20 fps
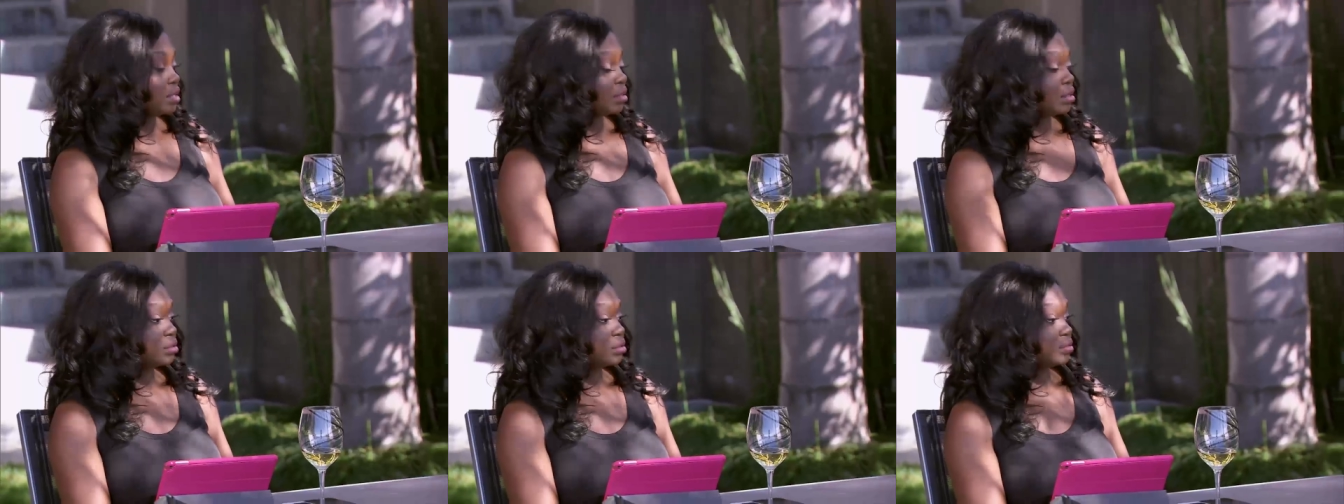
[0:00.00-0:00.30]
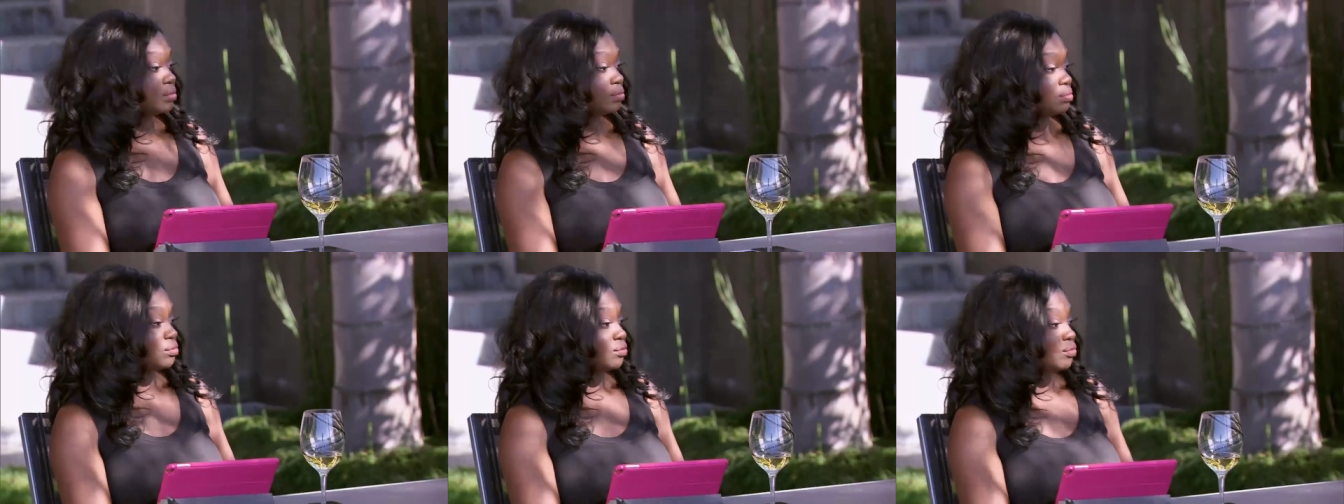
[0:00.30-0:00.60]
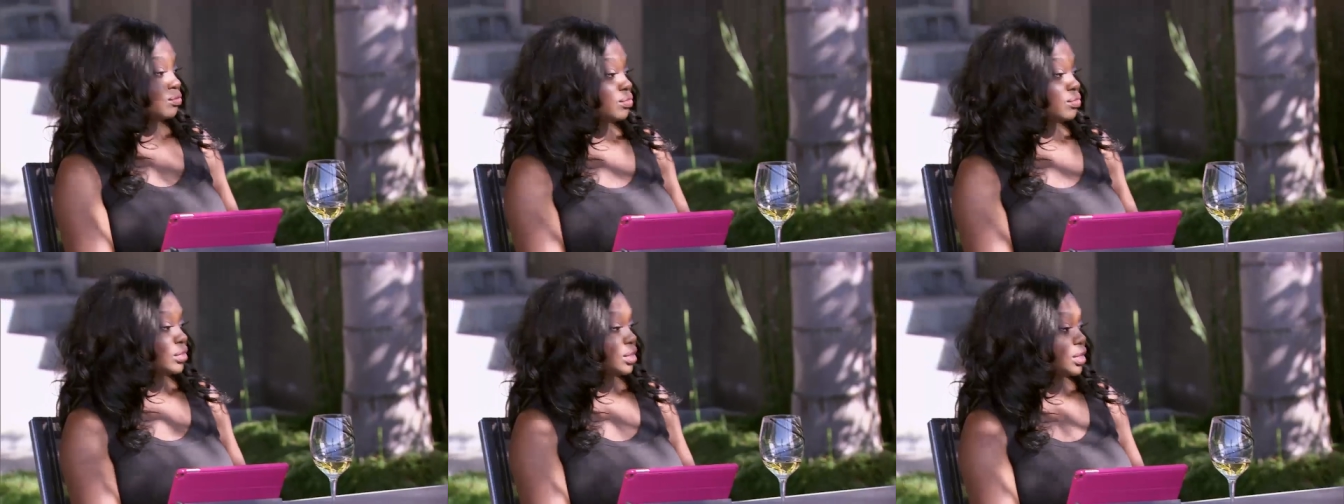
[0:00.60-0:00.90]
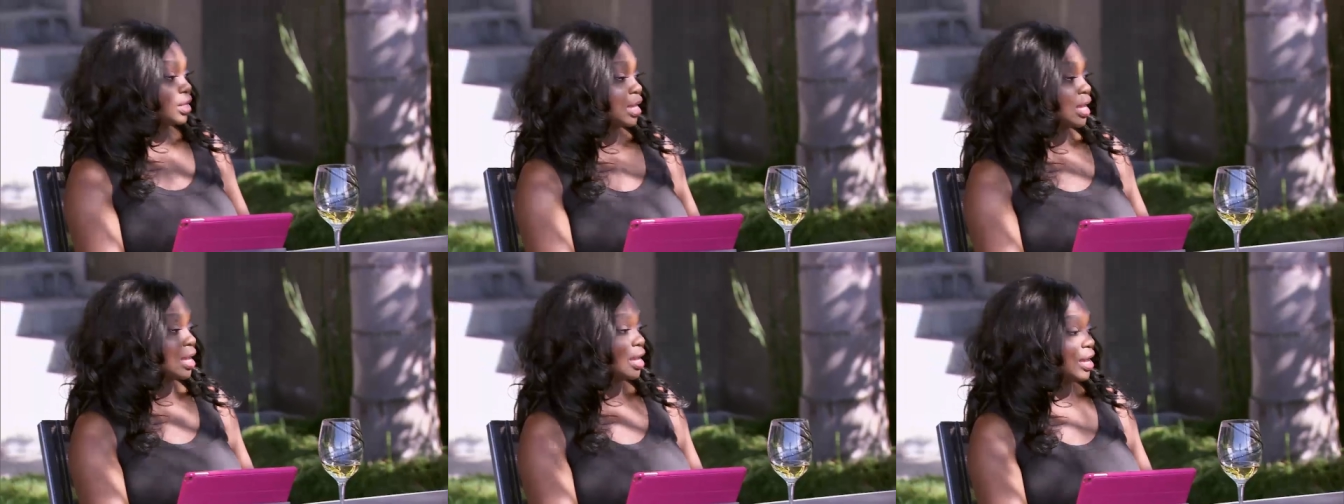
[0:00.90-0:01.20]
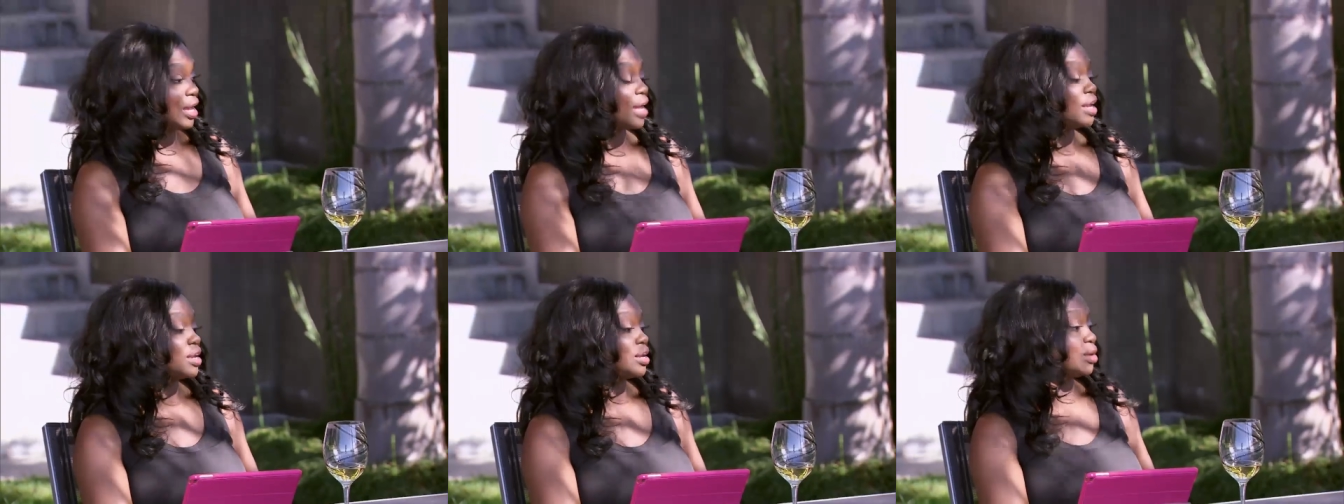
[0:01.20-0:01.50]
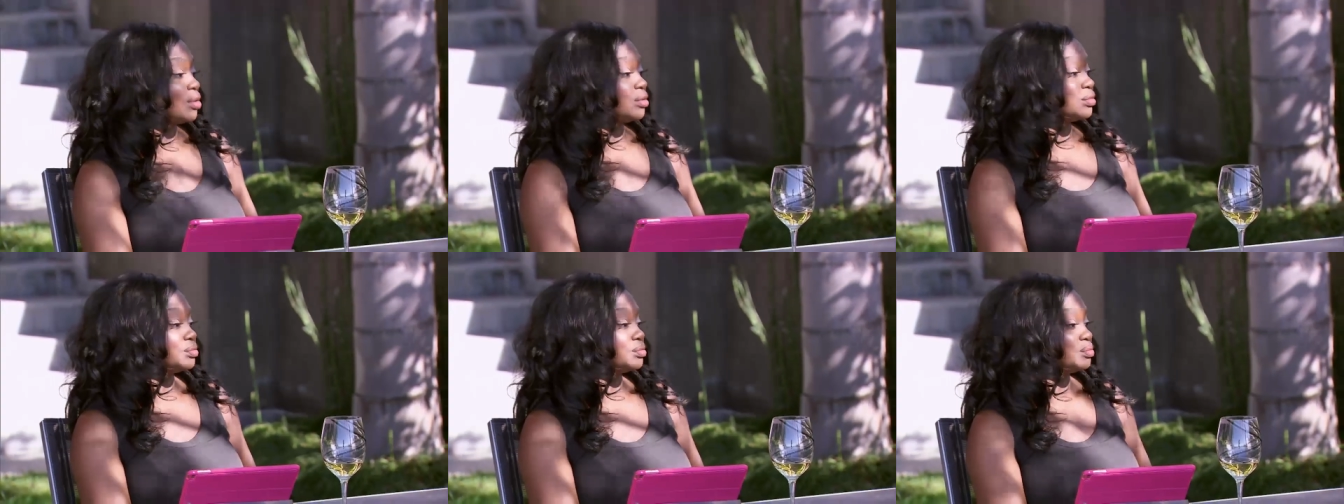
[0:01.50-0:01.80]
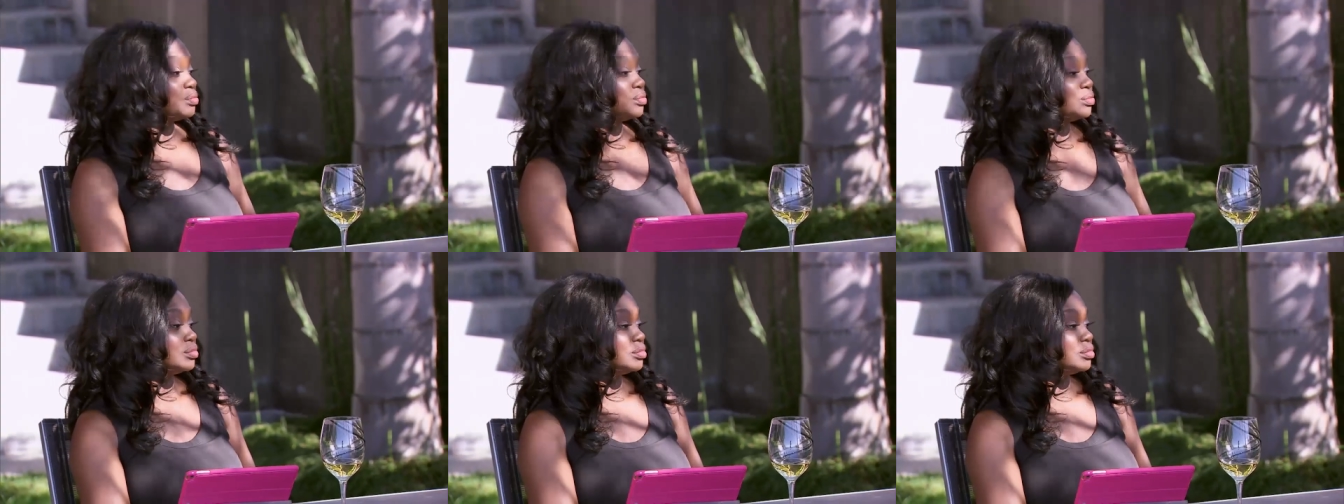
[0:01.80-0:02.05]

aren't gonna no. give about the inner circle at